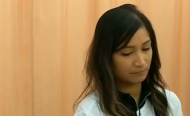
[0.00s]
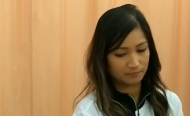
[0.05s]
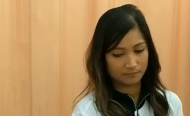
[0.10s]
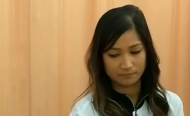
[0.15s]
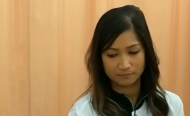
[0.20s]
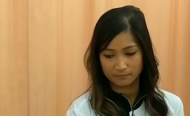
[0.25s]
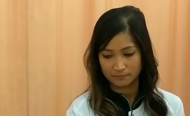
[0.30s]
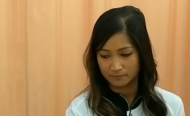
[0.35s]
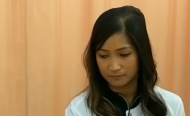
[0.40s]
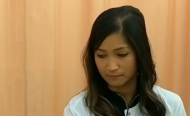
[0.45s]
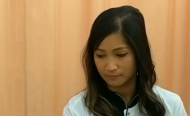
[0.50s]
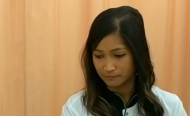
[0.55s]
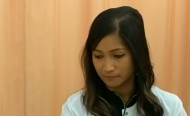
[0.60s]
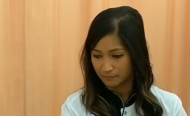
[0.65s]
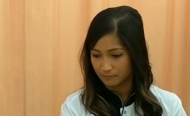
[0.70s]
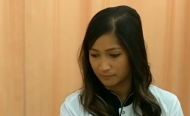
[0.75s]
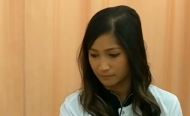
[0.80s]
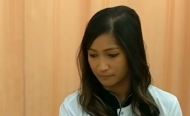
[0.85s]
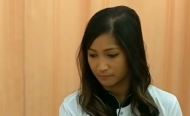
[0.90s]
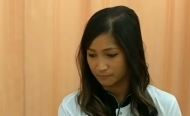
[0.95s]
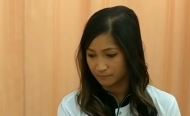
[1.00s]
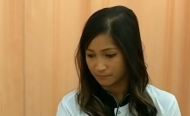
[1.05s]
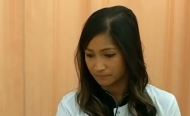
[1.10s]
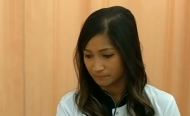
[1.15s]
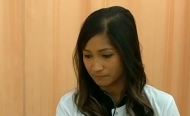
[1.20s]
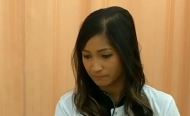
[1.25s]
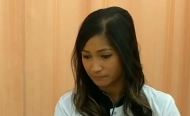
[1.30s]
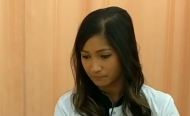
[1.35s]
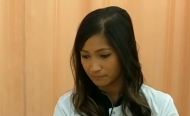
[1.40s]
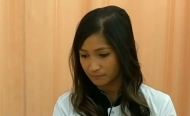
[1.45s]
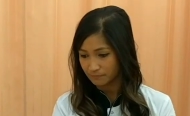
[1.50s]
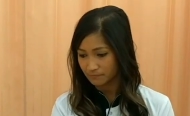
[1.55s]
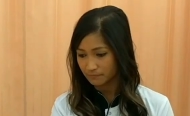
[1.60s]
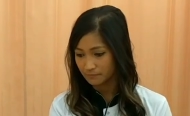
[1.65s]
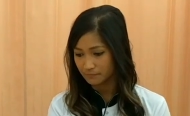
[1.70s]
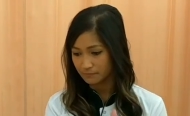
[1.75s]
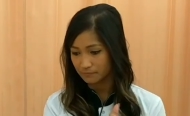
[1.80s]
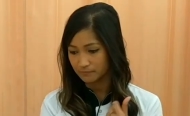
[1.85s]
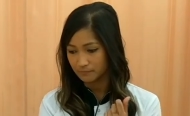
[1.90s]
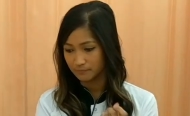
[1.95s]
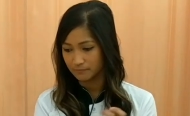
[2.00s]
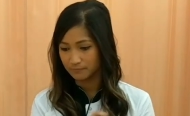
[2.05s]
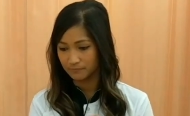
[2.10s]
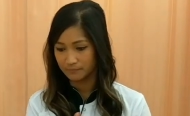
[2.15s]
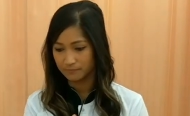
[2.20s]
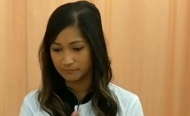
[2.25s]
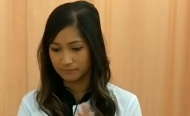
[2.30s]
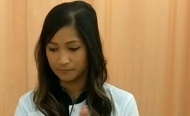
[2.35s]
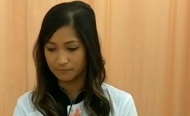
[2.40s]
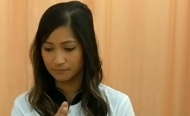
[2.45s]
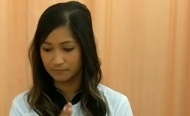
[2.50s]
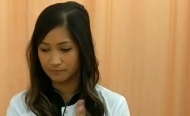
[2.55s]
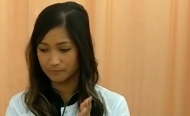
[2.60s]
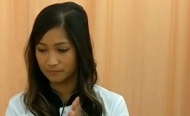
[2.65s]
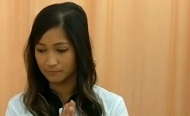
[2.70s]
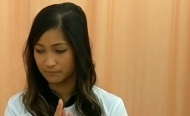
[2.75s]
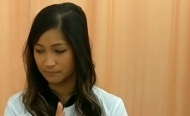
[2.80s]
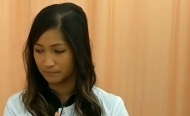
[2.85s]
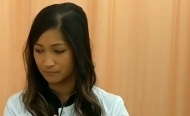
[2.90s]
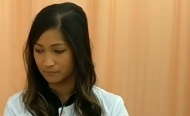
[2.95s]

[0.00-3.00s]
Nothing is said.